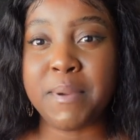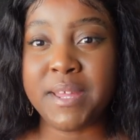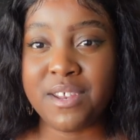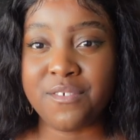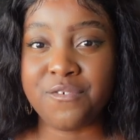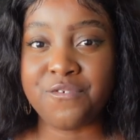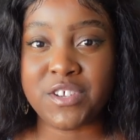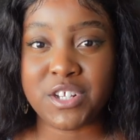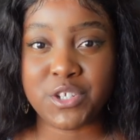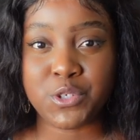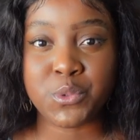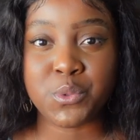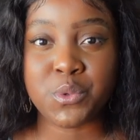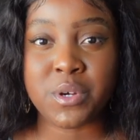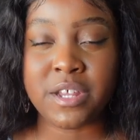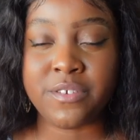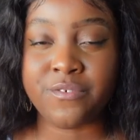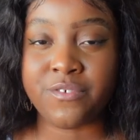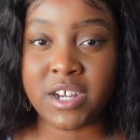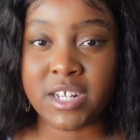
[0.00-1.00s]
beneficial
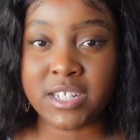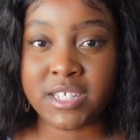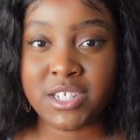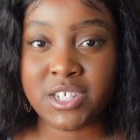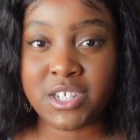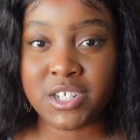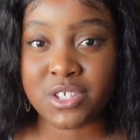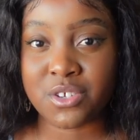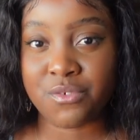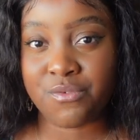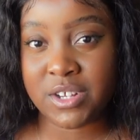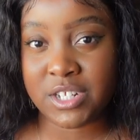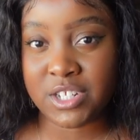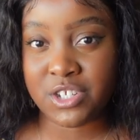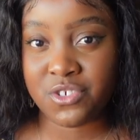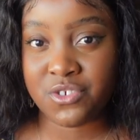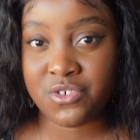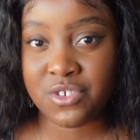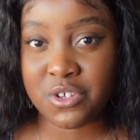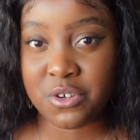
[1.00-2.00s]
advantages of
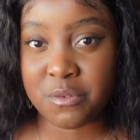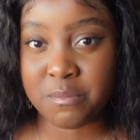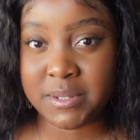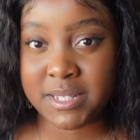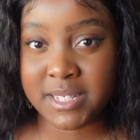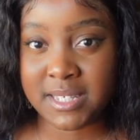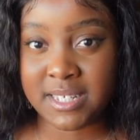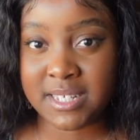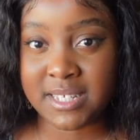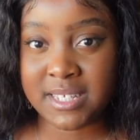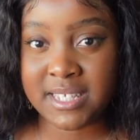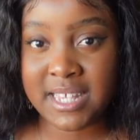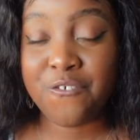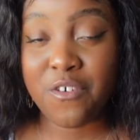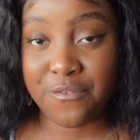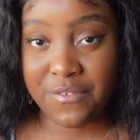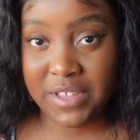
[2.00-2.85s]
registering your business for